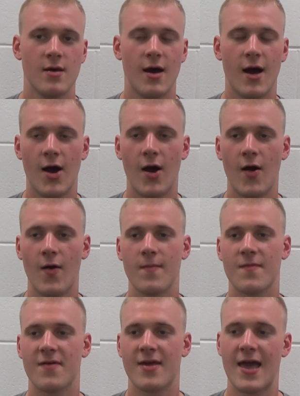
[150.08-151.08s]

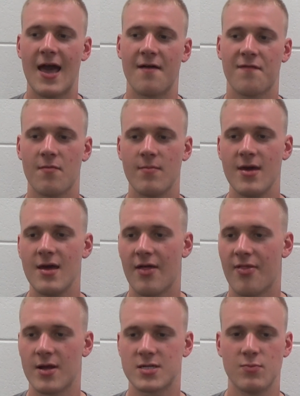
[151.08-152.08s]
Yeah, for me, I
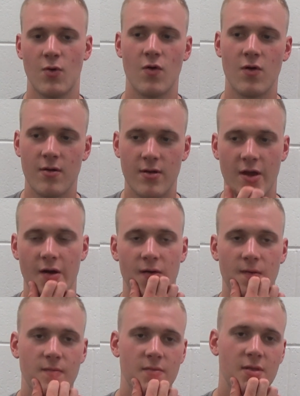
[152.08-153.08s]
think it's more, you
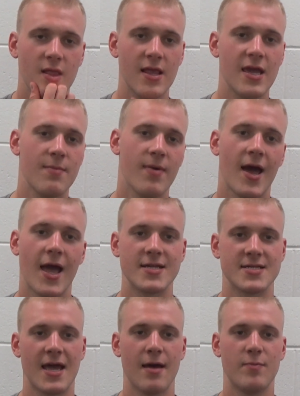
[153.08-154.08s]
know, lead by
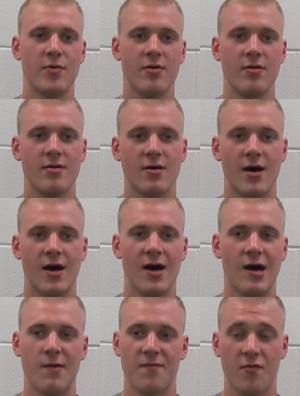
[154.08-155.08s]
example.
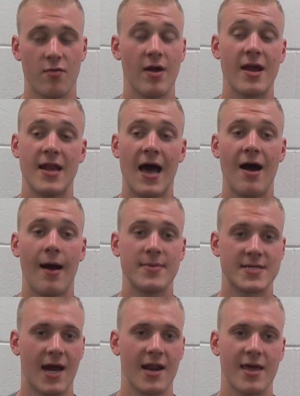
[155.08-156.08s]
For right now, I'm
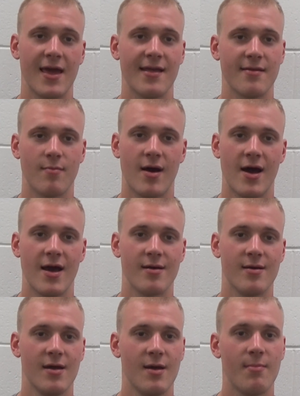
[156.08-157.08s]
just kind of getting
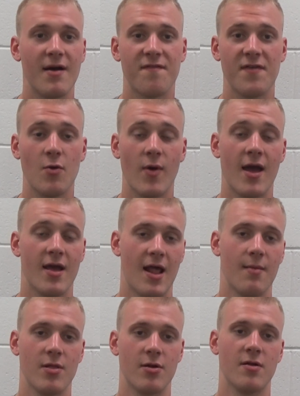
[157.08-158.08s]
my feet wet, and
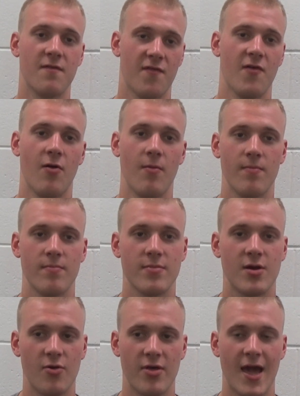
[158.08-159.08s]
I'm learning from,
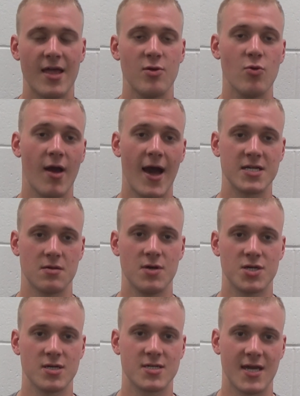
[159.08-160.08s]
you know, like new guys at
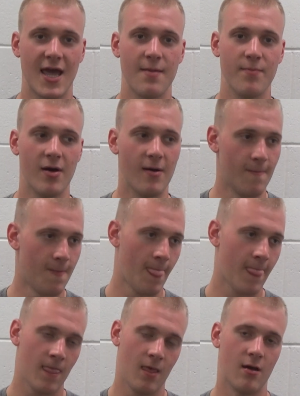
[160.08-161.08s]
Michigan State. But
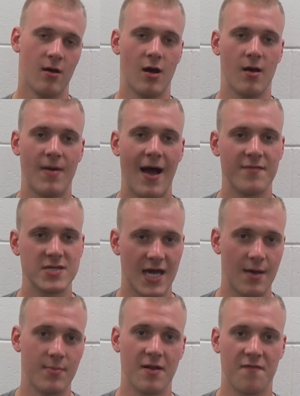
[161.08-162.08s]

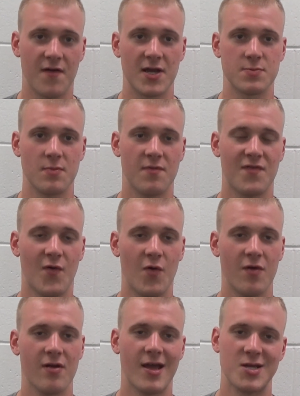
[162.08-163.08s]
obviously, I've been a freshman
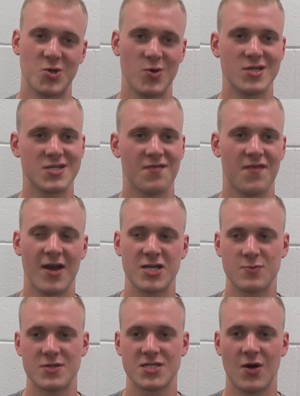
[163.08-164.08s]
before, and Julius is a
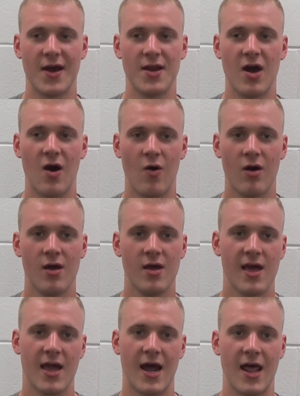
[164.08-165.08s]
freshman, so I know
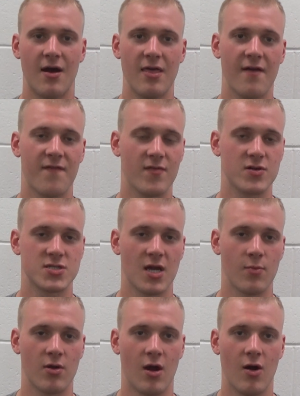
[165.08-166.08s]
kind of how that first
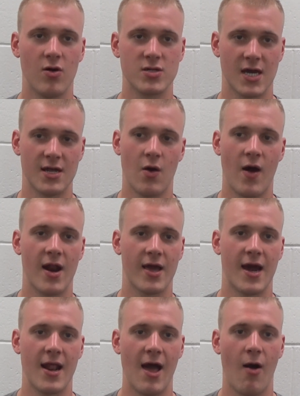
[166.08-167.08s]
summer goes, and I know how to
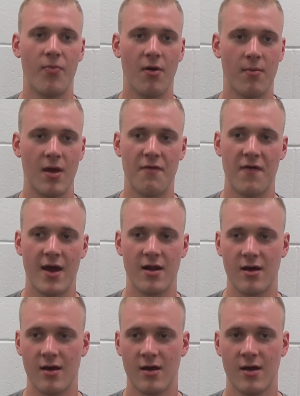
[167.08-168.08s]
kind of help them. You know, I've
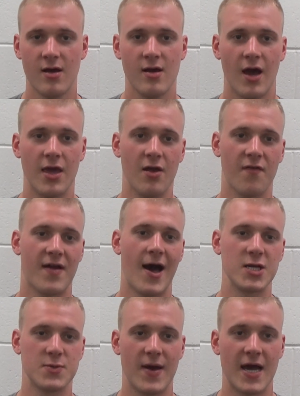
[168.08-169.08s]
had a year of
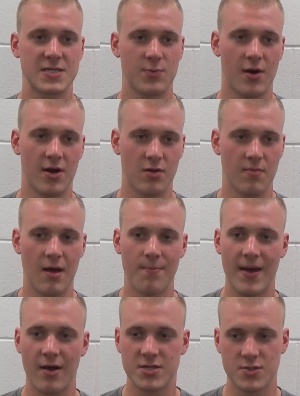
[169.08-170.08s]
college basketball under my
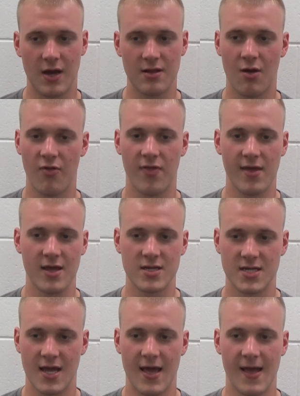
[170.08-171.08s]
belt, so I know
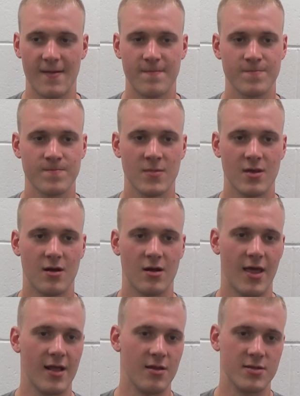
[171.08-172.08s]
things that
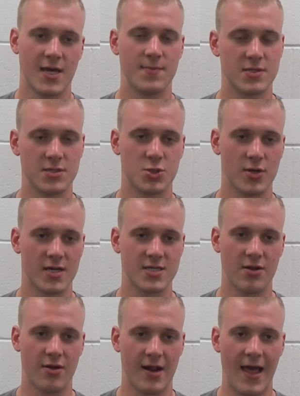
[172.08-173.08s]
are like little tips and tricks
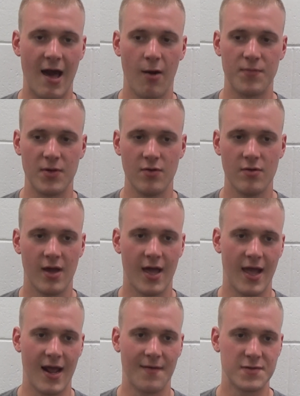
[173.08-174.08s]
that are going to help you.
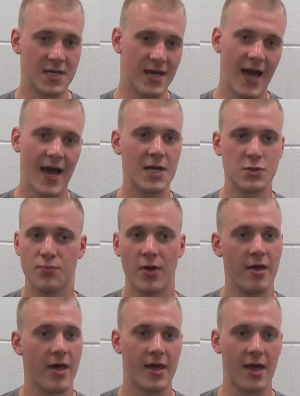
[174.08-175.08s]
And I've seen guys
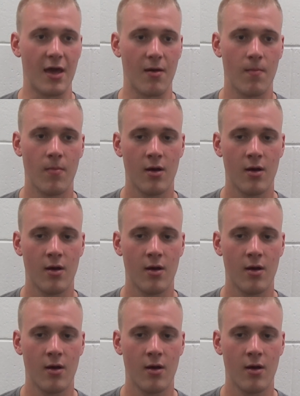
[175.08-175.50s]
play like him,